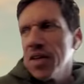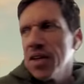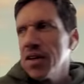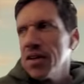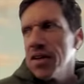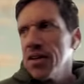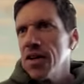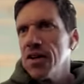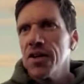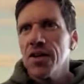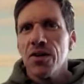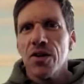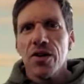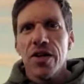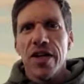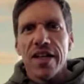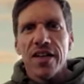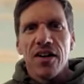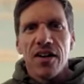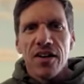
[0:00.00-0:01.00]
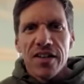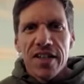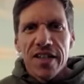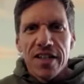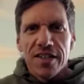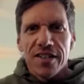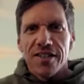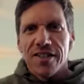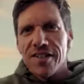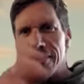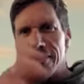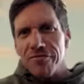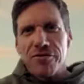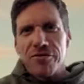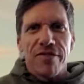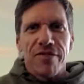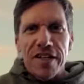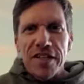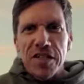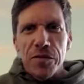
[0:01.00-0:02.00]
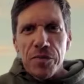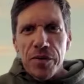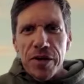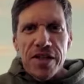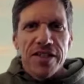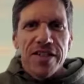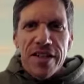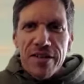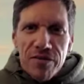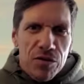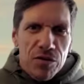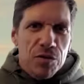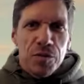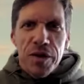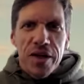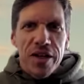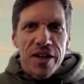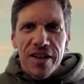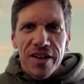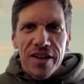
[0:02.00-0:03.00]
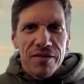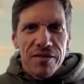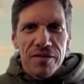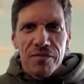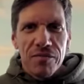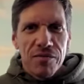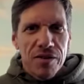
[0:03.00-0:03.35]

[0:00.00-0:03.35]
you look at all these different recipes that would be